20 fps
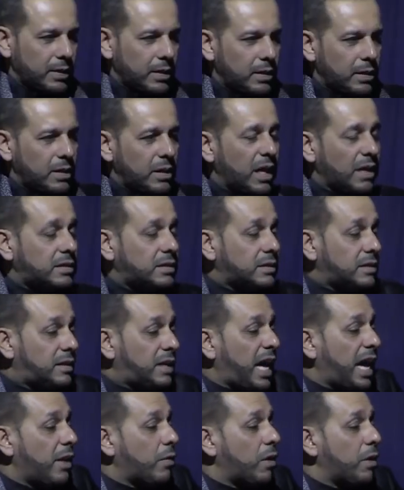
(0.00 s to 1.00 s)
Yet
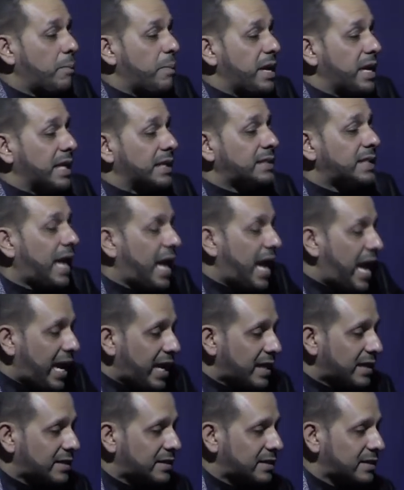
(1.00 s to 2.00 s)
they were being
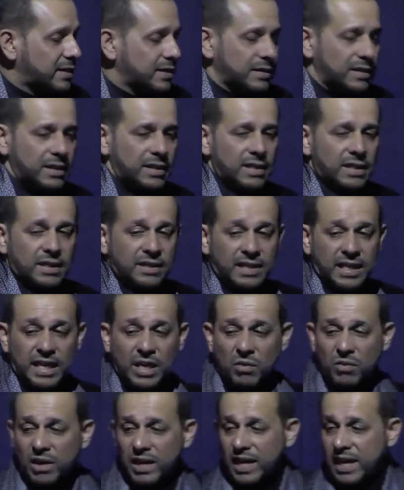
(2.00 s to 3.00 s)
attacked. They
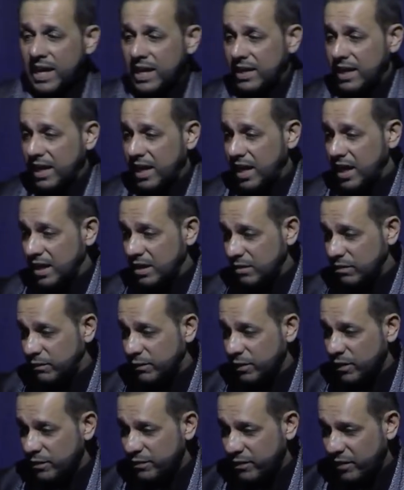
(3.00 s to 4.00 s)
only had a
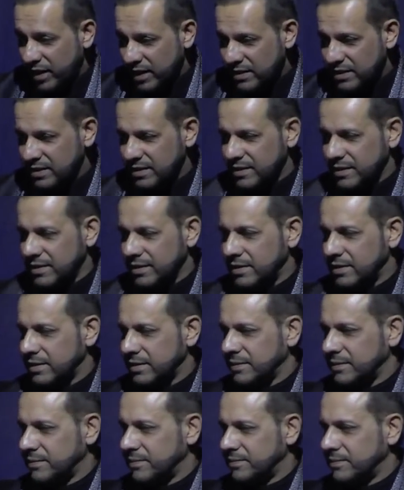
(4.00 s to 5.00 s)
handful of friends.
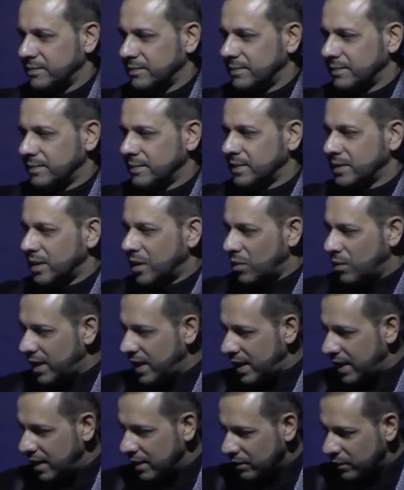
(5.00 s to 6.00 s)

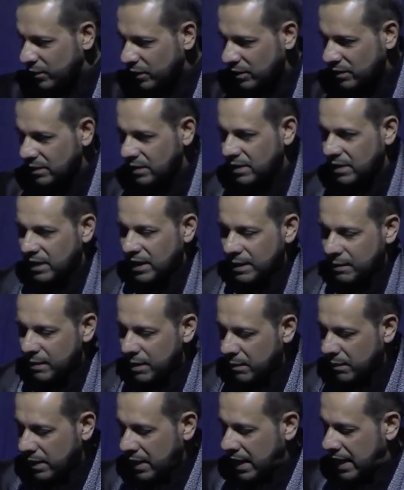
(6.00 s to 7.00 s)
Only a handful.
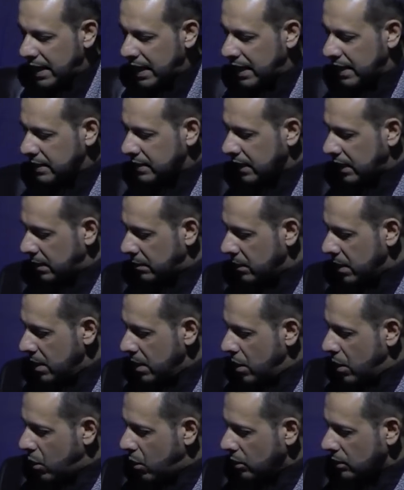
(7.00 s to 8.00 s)
Imam Ali alayhi salam
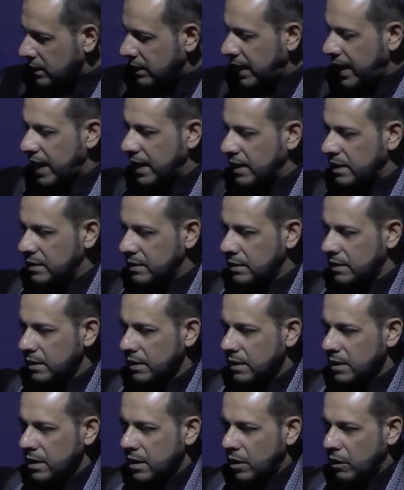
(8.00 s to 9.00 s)
holds the hand
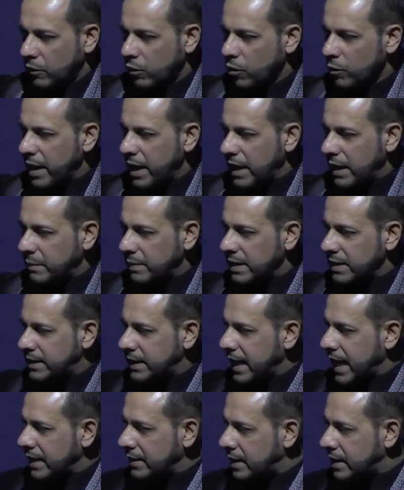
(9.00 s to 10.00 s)
of Kumail ibn
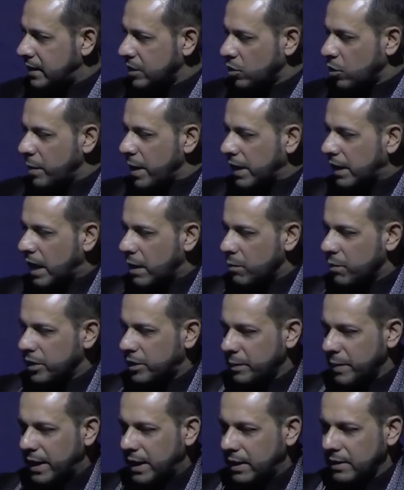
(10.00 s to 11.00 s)
Ziyad. He says, Kumail, come with
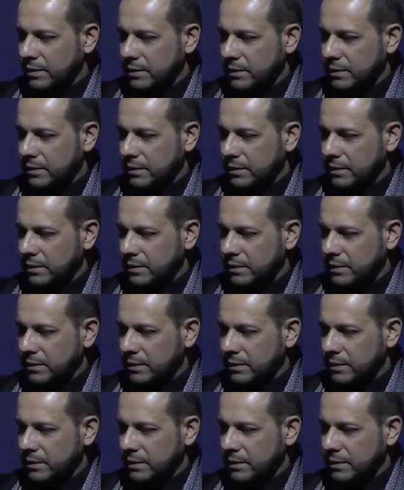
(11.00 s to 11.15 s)
me.